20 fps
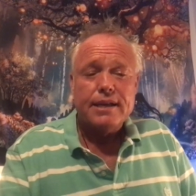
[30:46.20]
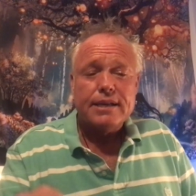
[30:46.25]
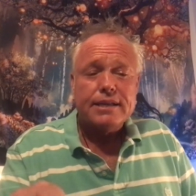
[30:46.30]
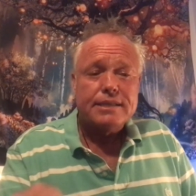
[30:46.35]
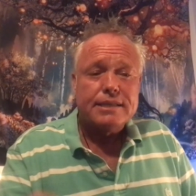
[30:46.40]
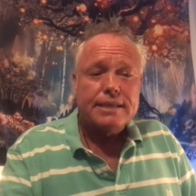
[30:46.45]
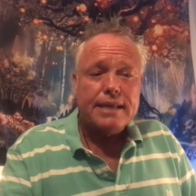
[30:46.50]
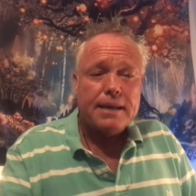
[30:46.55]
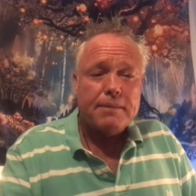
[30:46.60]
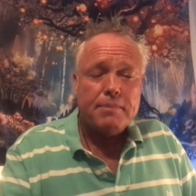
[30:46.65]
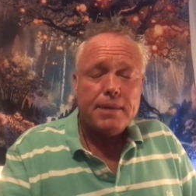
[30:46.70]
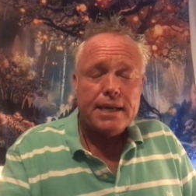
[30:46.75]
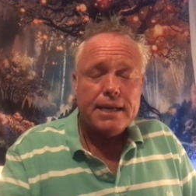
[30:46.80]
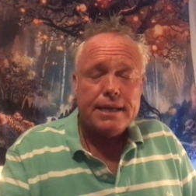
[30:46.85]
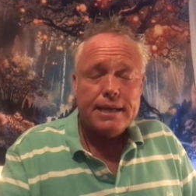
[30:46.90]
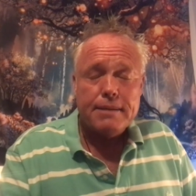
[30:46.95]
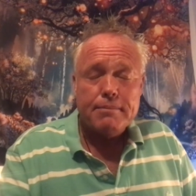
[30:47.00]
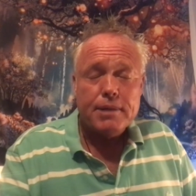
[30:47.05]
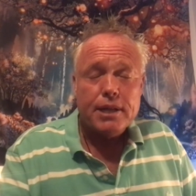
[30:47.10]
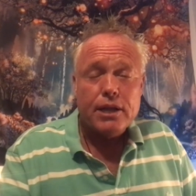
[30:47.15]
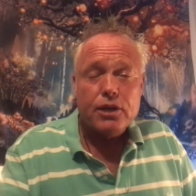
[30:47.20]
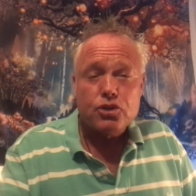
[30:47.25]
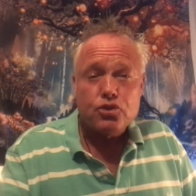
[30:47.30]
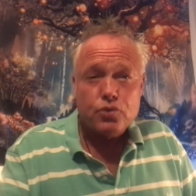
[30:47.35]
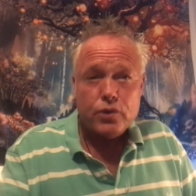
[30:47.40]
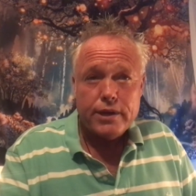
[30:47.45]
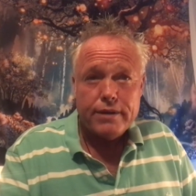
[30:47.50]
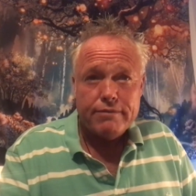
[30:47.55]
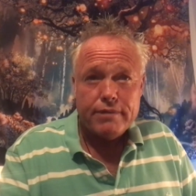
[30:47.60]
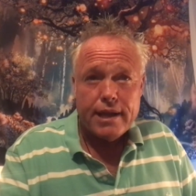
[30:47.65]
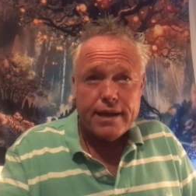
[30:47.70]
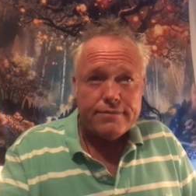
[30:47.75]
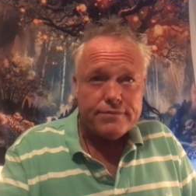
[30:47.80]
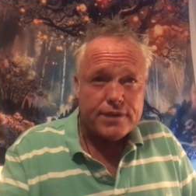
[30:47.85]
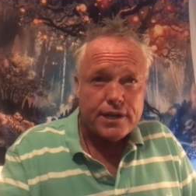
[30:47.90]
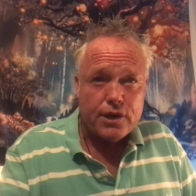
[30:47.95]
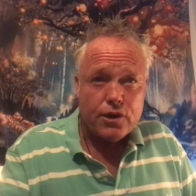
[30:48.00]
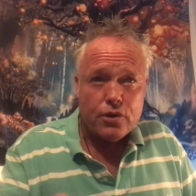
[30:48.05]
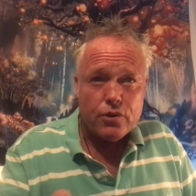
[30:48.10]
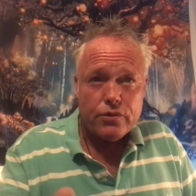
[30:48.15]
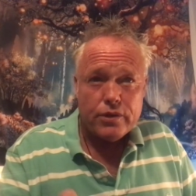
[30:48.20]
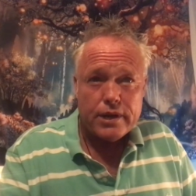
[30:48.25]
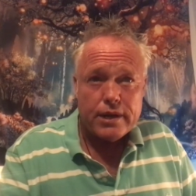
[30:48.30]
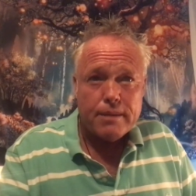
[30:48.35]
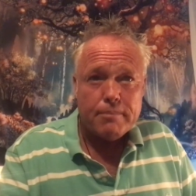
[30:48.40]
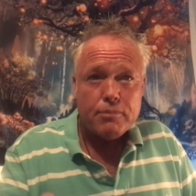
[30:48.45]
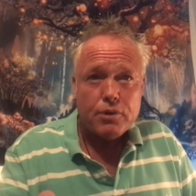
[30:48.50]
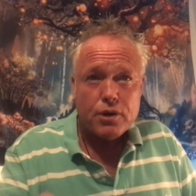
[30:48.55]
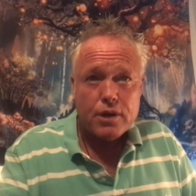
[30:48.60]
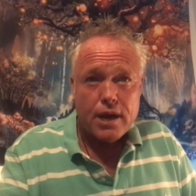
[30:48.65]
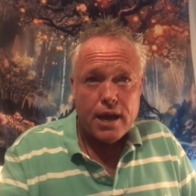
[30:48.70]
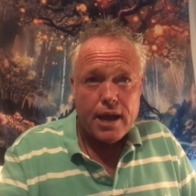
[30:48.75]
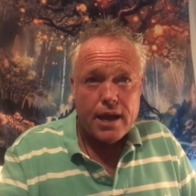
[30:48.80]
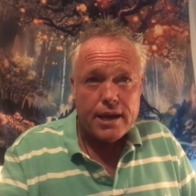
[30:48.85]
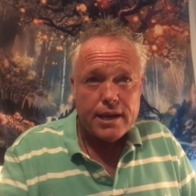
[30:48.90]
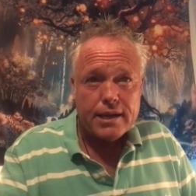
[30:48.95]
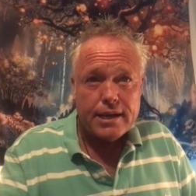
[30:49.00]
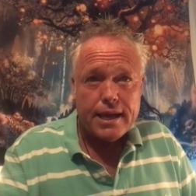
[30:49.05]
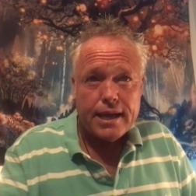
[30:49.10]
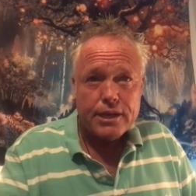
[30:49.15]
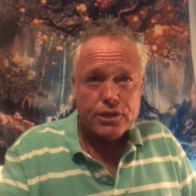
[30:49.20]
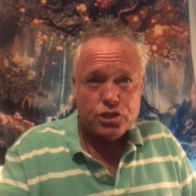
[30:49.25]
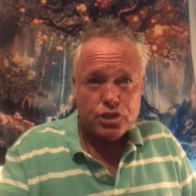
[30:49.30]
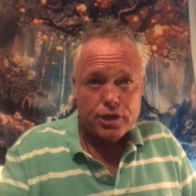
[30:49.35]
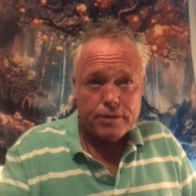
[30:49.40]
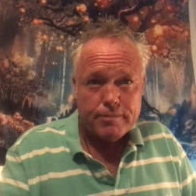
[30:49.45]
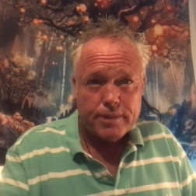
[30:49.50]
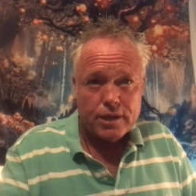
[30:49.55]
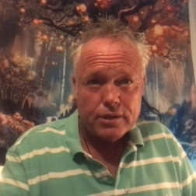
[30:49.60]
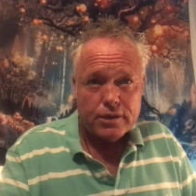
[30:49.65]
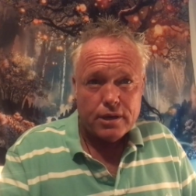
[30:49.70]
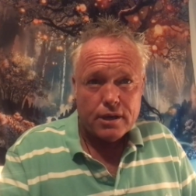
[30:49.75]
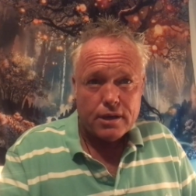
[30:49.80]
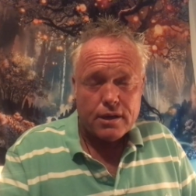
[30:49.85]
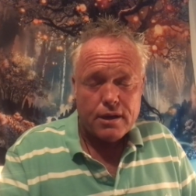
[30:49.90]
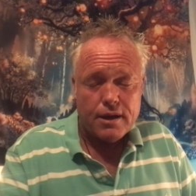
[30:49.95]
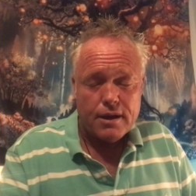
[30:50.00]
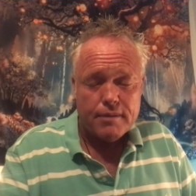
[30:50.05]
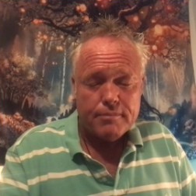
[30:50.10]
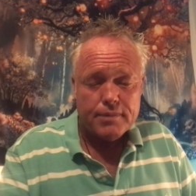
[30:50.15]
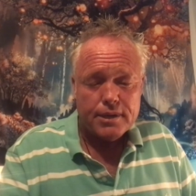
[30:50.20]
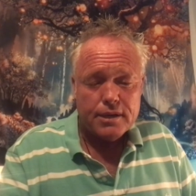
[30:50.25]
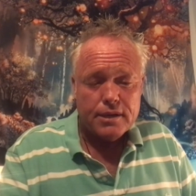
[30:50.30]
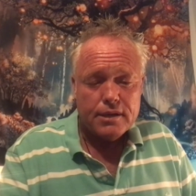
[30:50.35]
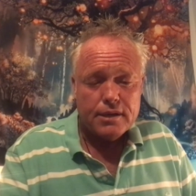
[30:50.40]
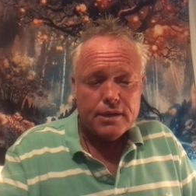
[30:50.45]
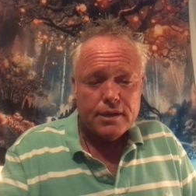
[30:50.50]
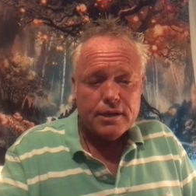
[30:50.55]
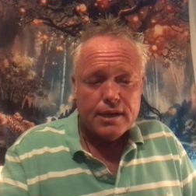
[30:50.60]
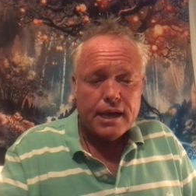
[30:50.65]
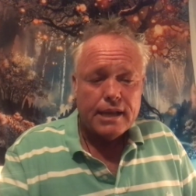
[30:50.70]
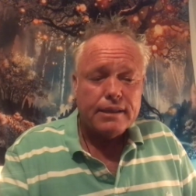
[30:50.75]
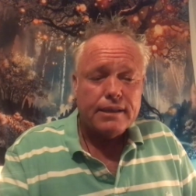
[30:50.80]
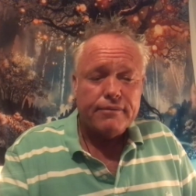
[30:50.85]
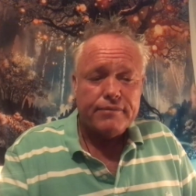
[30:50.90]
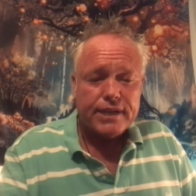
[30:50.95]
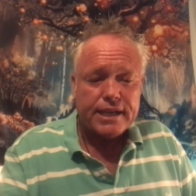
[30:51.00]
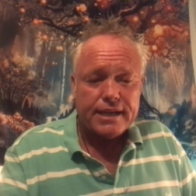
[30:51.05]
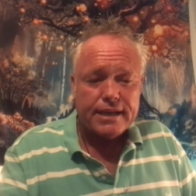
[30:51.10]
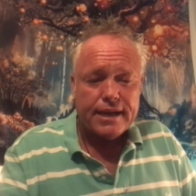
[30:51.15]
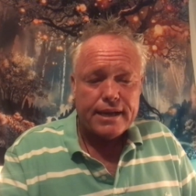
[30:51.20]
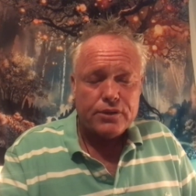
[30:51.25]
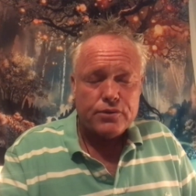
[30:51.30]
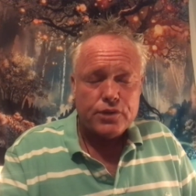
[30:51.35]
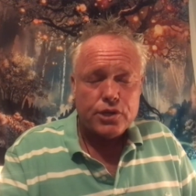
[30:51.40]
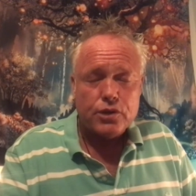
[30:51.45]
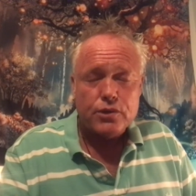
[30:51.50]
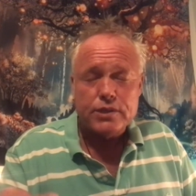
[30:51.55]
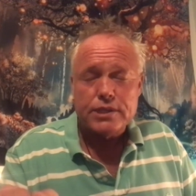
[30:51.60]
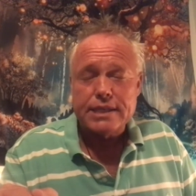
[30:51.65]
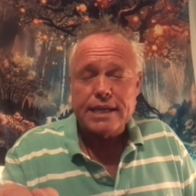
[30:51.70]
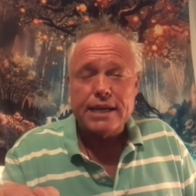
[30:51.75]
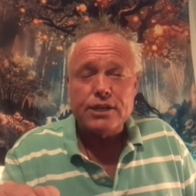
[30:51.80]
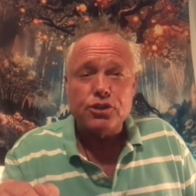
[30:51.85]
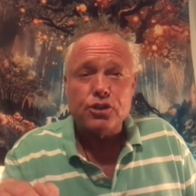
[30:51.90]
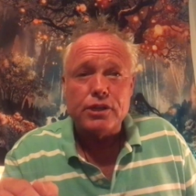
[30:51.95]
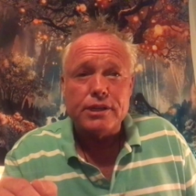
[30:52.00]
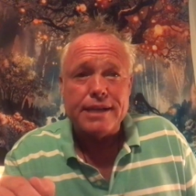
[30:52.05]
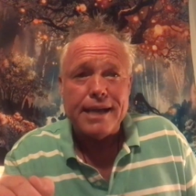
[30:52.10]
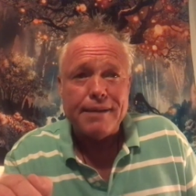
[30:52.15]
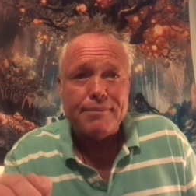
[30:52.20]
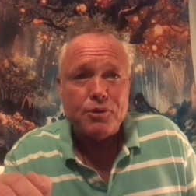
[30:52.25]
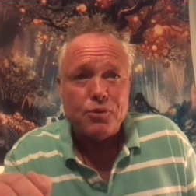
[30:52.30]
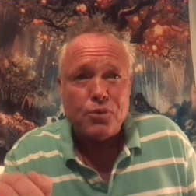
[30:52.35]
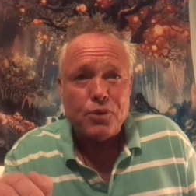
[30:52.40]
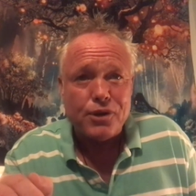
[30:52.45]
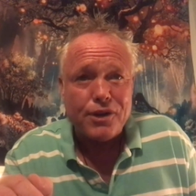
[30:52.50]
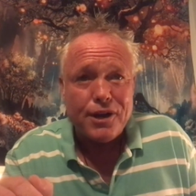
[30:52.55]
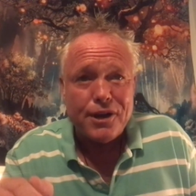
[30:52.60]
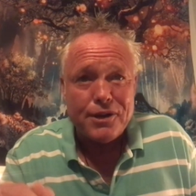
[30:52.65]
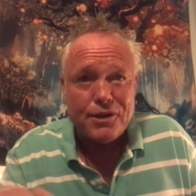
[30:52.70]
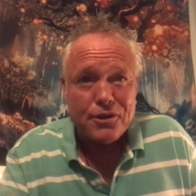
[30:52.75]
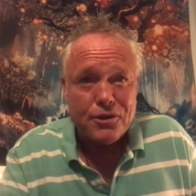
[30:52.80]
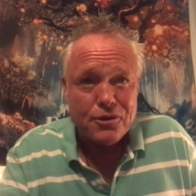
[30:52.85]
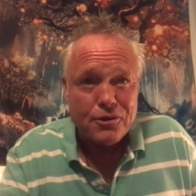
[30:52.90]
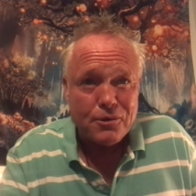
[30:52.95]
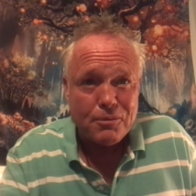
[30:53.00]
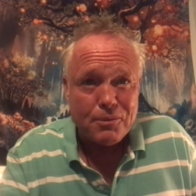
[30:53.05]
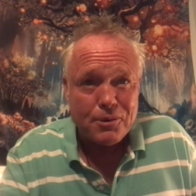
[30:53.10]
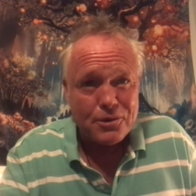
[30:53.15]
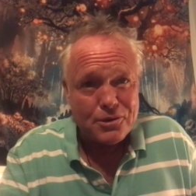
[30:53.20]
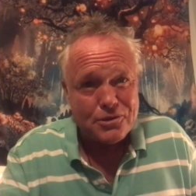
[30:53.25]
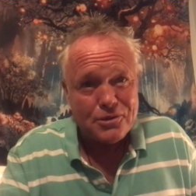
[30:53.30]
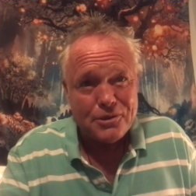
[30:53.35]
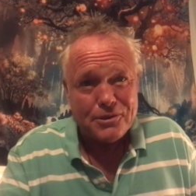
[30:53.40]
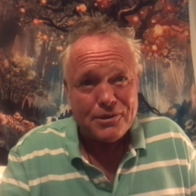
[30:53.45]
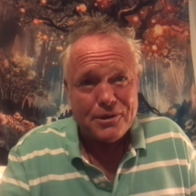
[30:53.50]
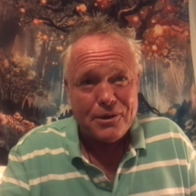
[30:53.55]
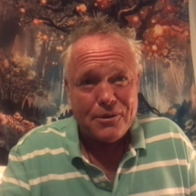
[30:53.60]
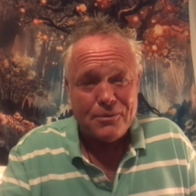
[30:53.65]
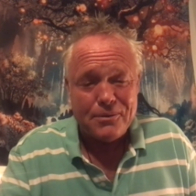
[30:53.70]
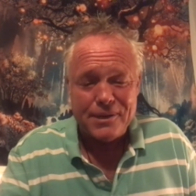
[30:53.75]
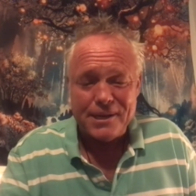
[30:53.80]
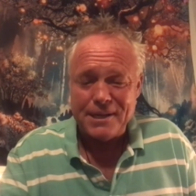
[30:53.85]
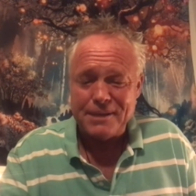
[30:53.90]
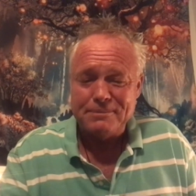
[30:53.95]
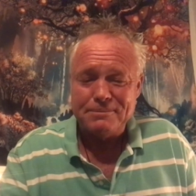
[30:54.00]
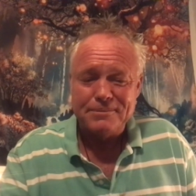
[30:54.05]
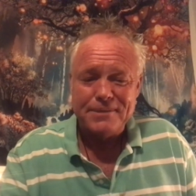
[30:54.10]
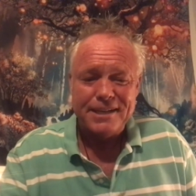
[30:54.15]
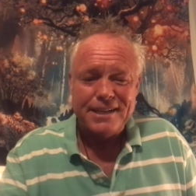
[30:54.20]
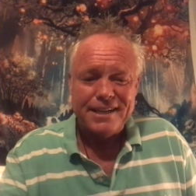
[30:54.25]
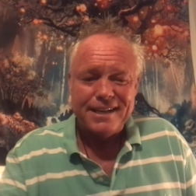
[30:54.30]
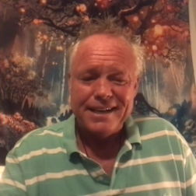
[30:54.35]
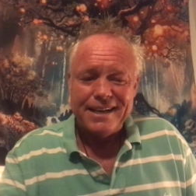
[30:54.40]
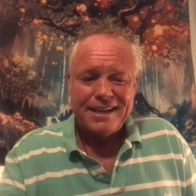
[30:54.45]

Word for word: send me an email at tree of life tarot the number nine at gmail.com. I'd love to connect with you and schedule a time to work on your personal tarot reading.